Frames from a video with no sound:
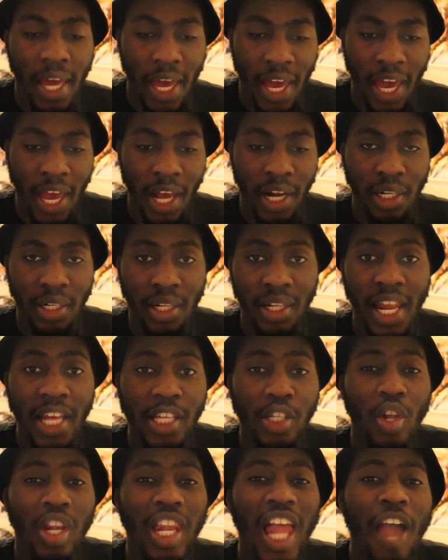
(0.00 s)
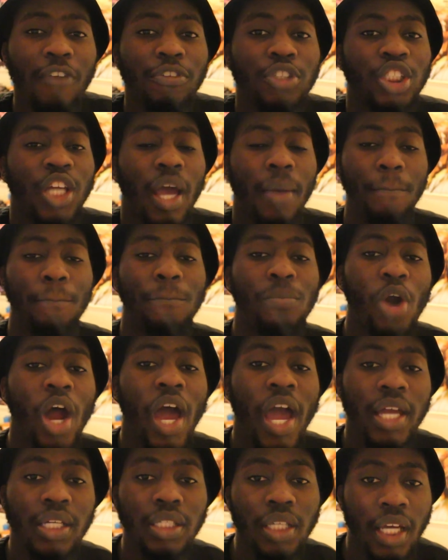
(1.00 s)
and let your life shine
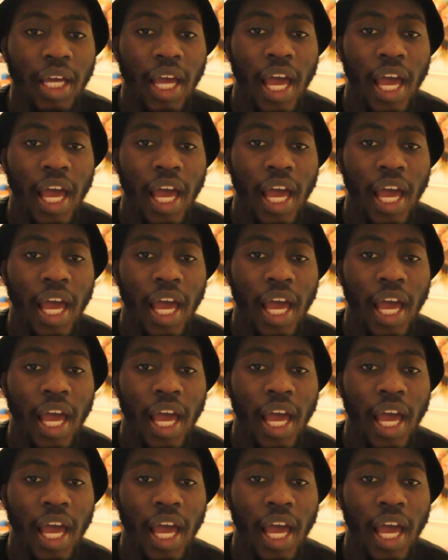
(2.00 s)
bright.